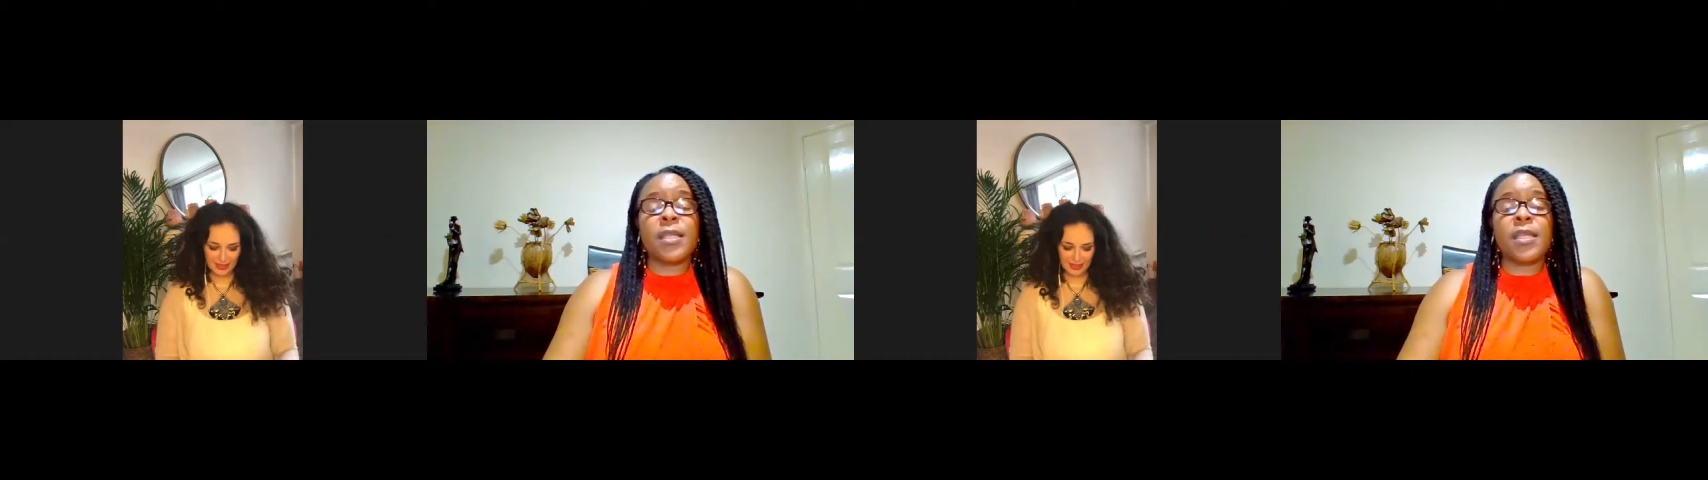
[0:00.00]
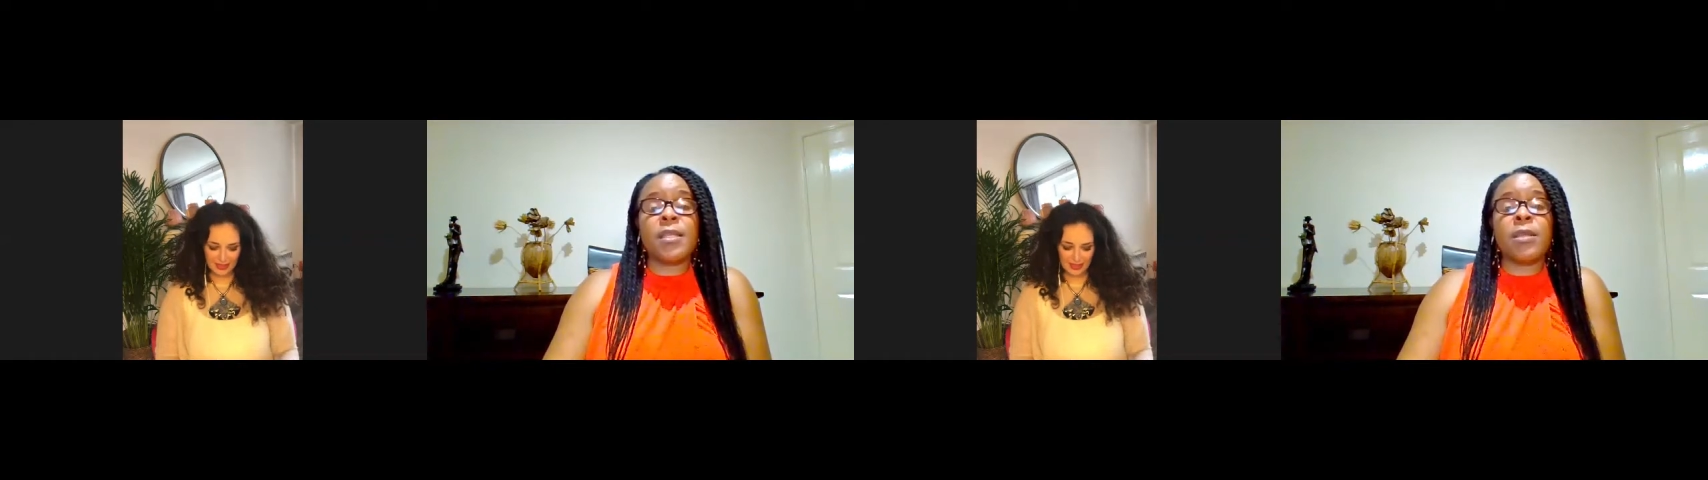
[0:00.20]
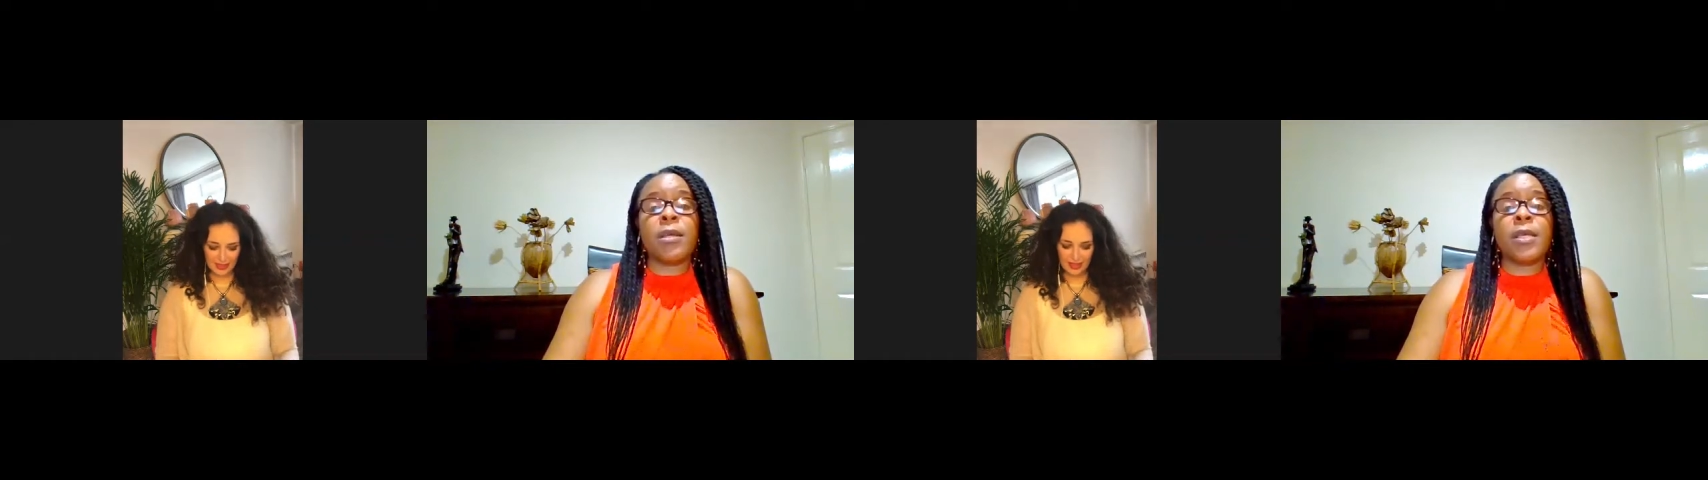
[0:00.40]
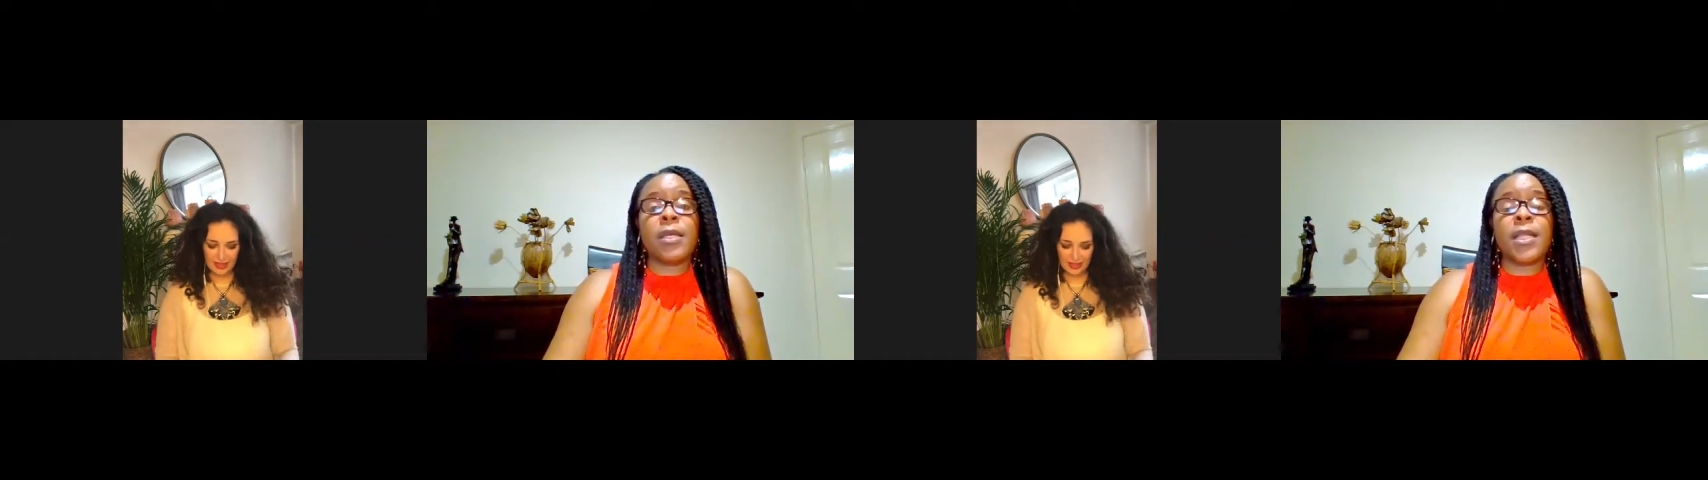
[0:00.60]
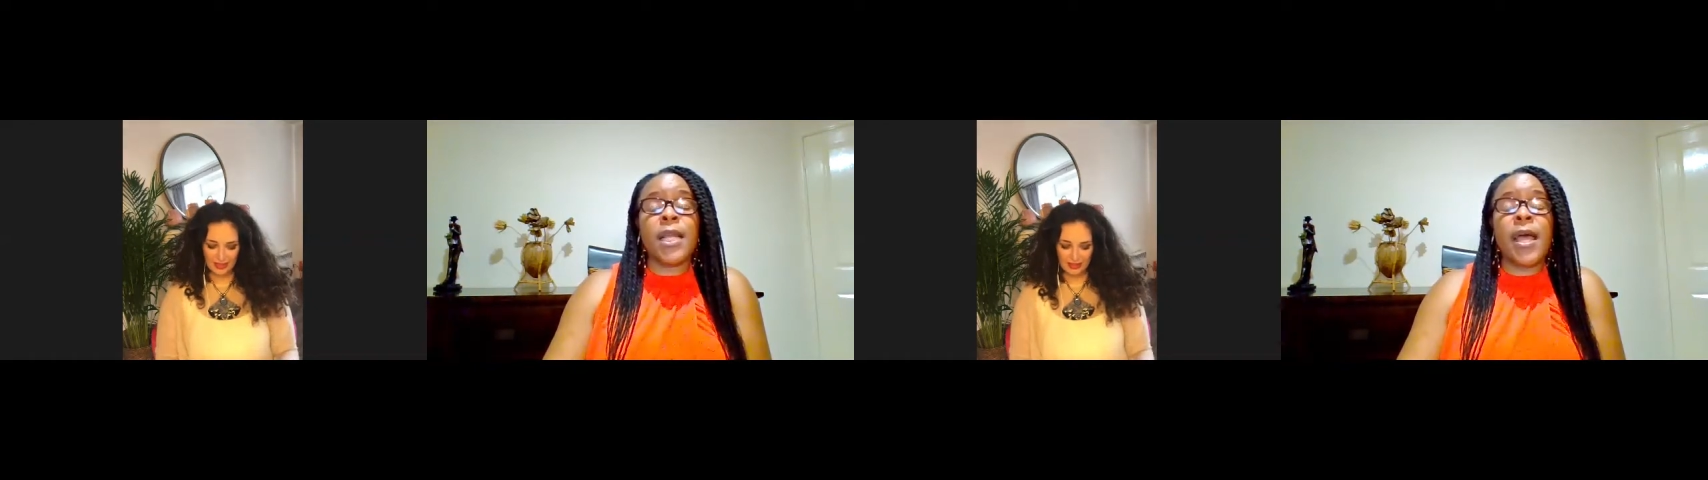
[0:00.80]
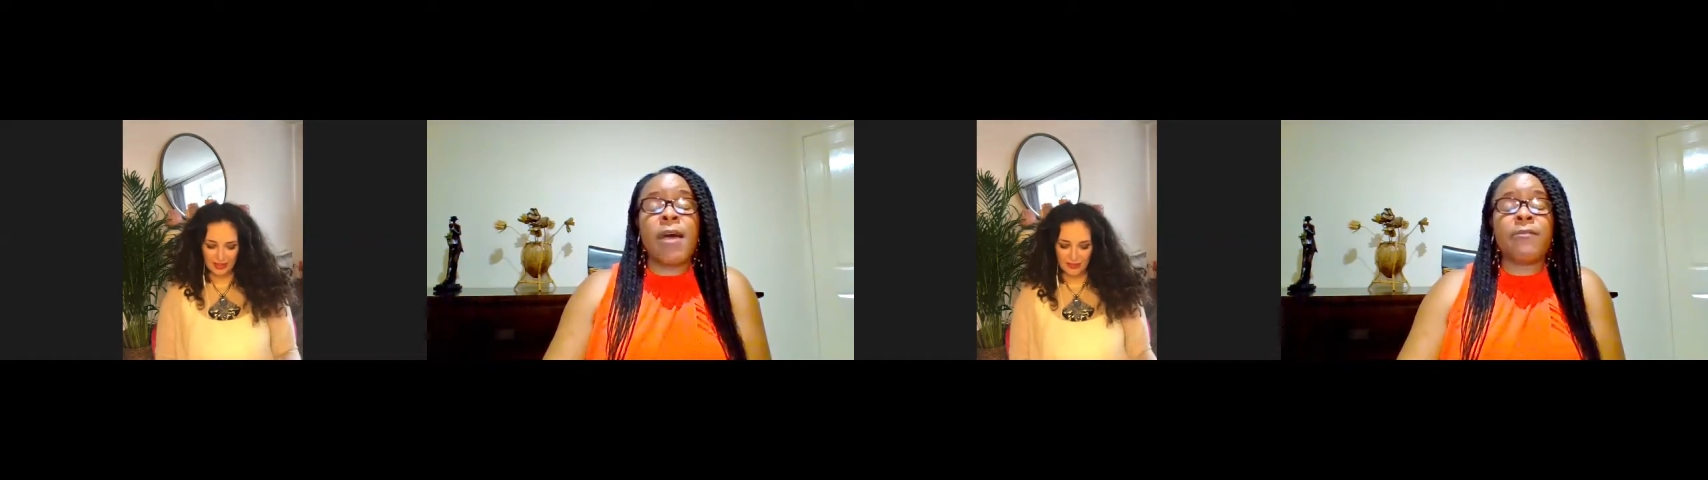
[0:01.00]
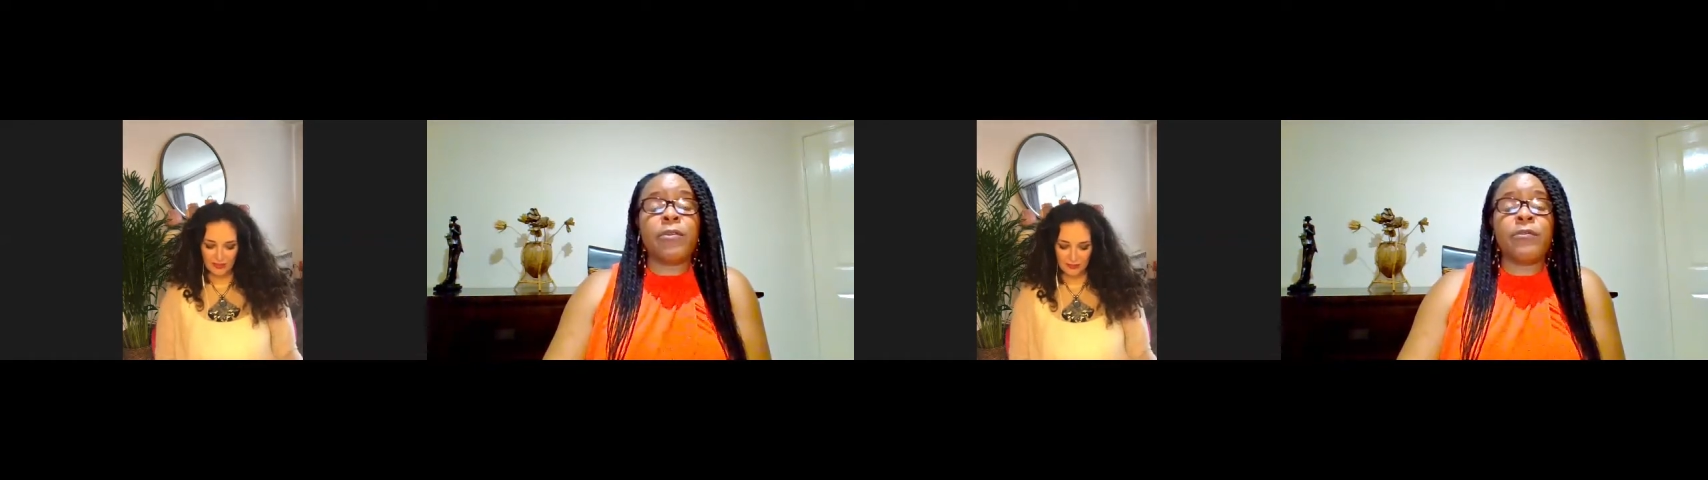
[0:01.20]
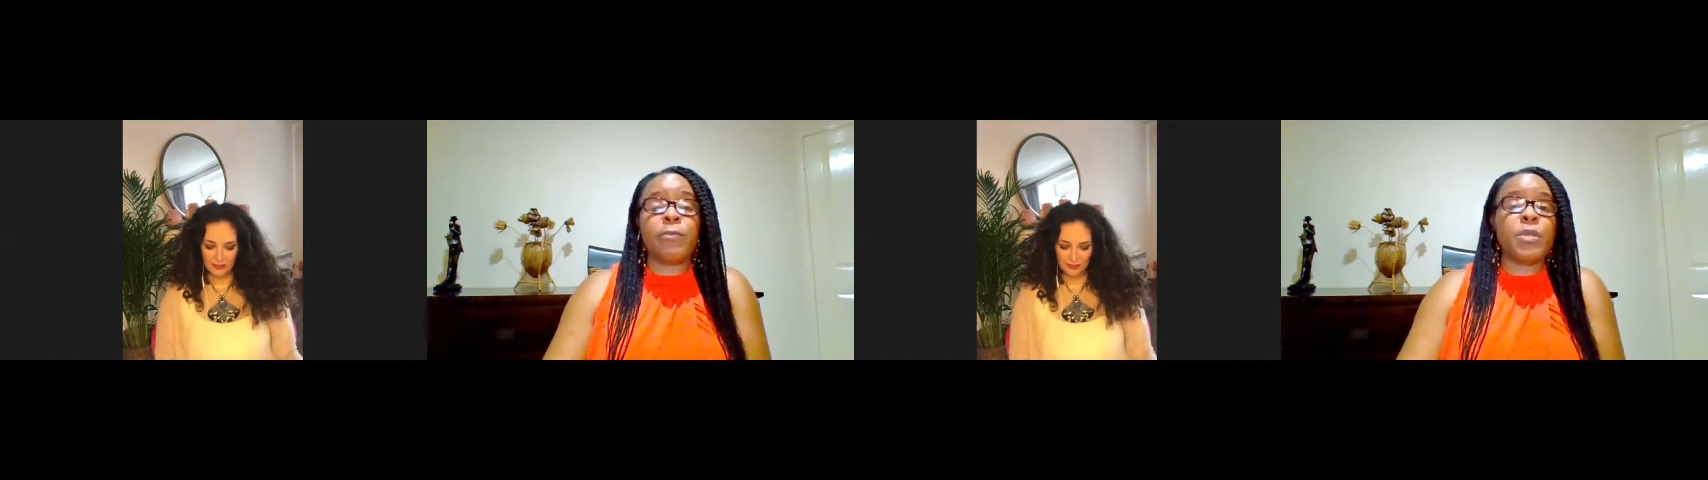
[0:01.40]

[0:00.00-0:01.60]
the life of